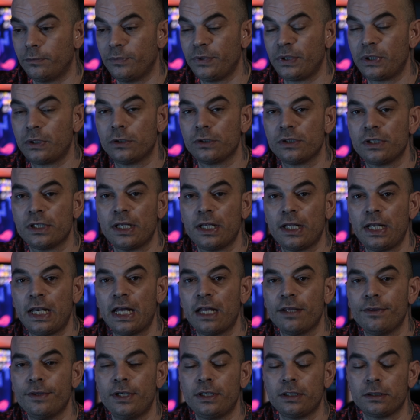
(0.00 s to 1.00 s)
Because the
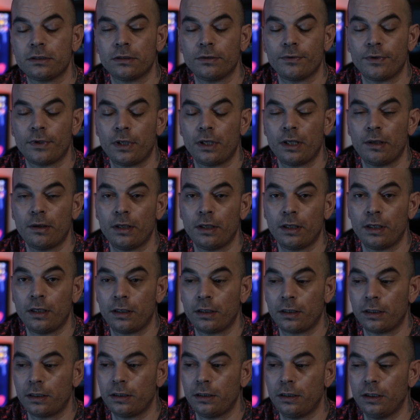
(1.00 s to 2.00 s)
ladders on
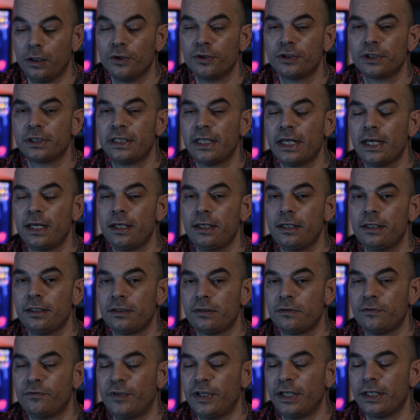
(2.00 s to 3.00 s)
the long tail,
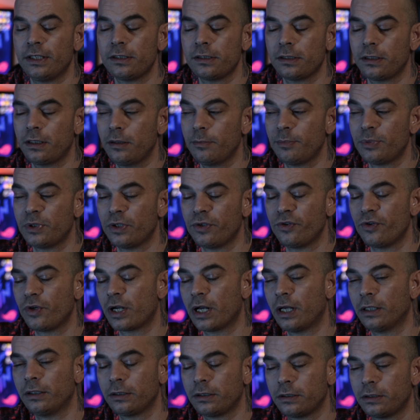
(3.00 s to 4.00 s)
it's very steep, so you
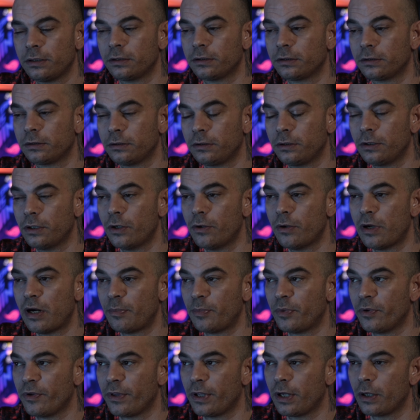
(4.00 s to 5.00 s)
can't go
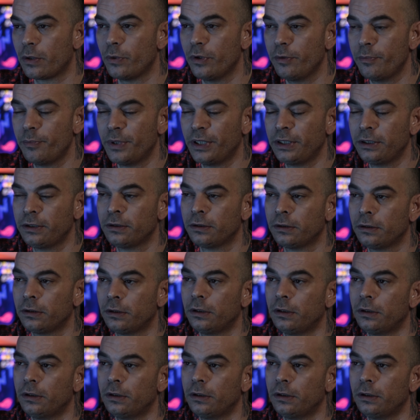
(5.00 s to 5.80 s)
up with the equipment.